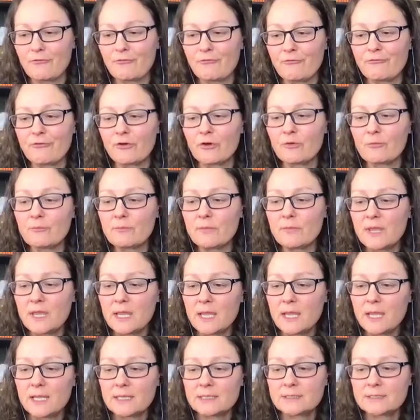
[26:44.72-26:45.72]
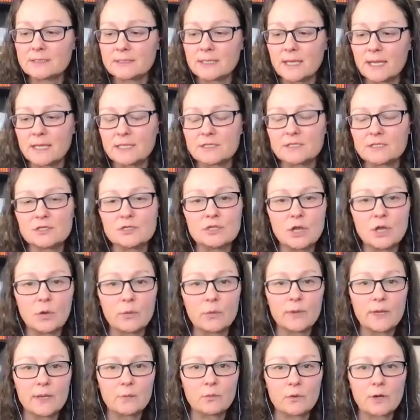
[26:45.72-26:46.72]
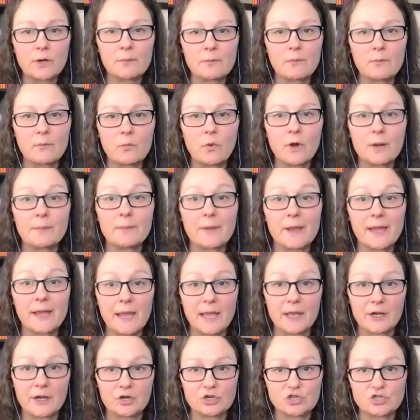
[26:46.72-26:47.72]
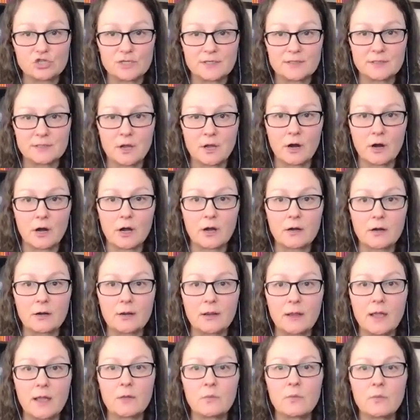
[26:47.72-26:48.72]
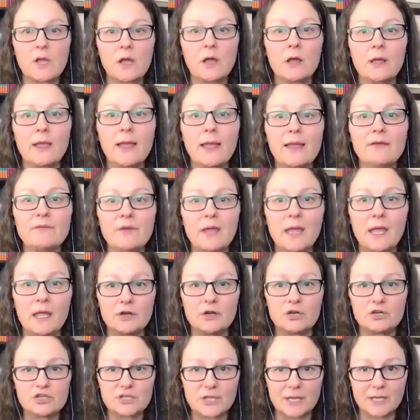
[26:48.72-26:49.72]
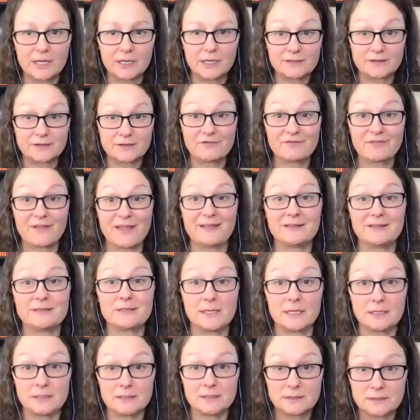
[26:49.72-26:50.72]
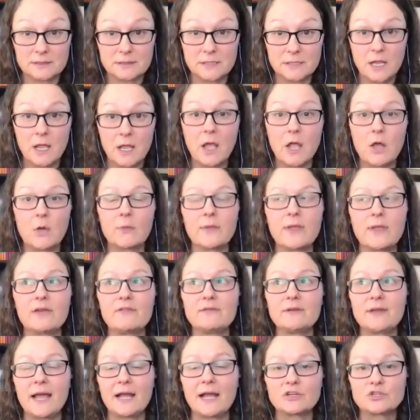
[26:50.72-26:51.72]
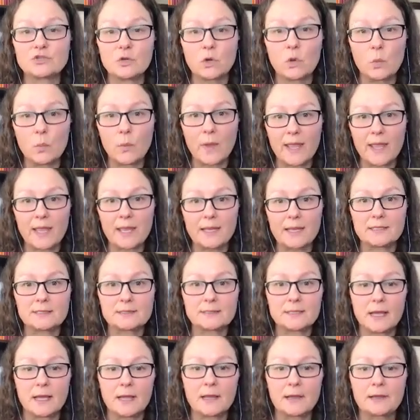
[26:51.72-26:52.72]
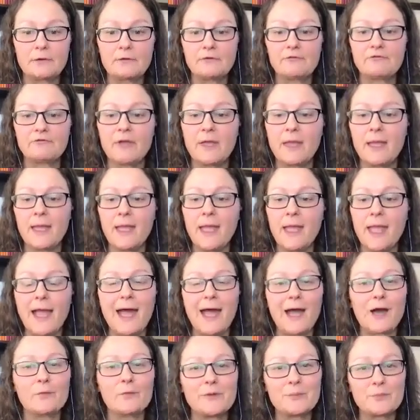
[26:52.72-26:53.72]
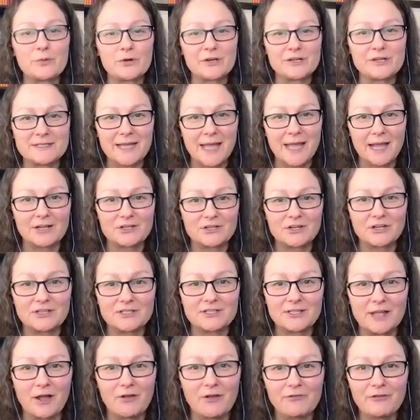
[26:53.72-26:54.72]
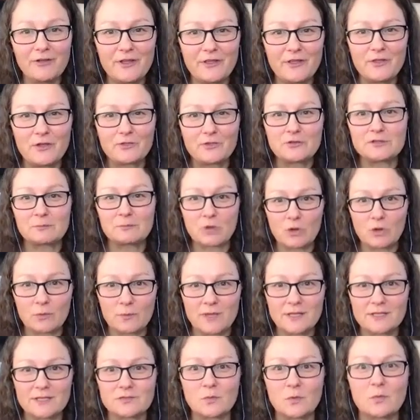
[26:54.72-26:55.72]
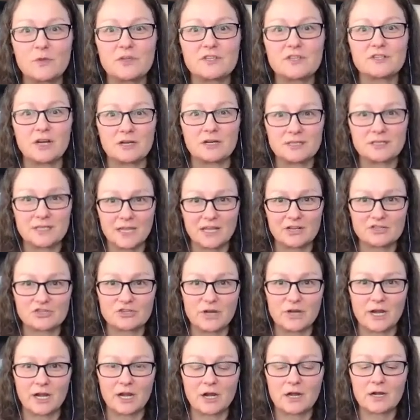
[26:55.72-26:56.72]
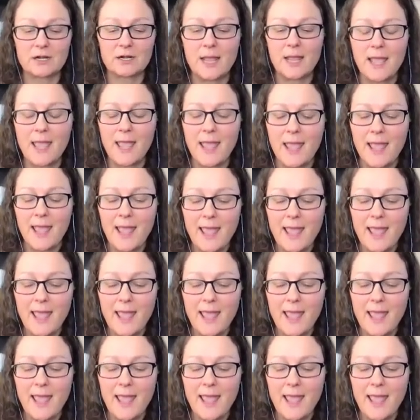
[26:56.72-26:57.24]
For me, it's knowing where my energies are. And we all have energetic defenses. We have natural ways of how we protect ourselves in those moments when we start to get triggered.